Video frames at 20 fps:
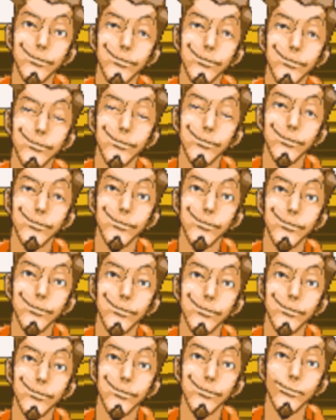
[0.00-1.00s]
Dude,
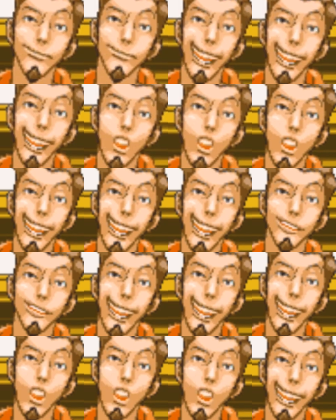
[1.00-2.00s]
chill.
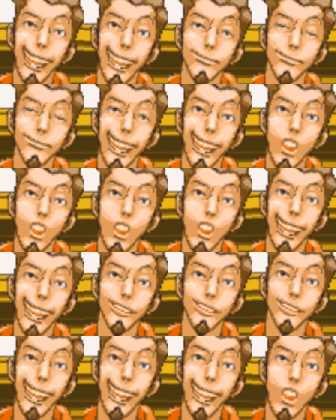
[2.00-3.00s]
She wasn't
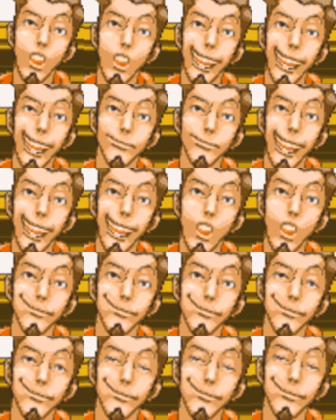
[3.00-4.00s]
home, man. So,
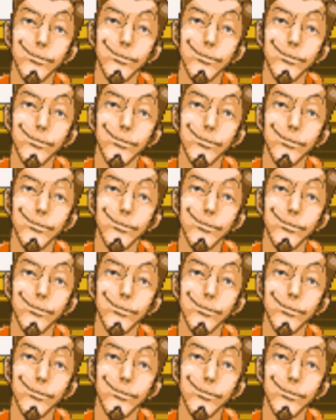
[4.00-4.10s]
like, I